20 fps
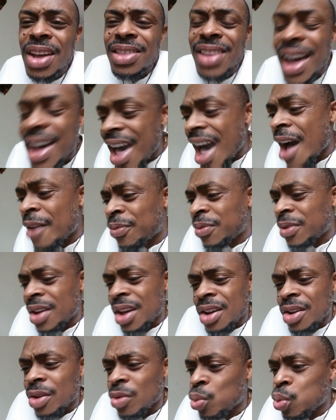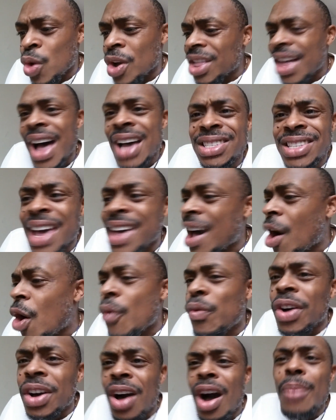They have realized they
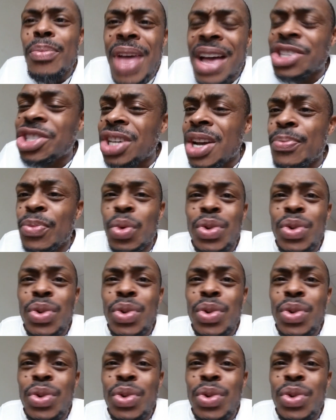overcome that shit.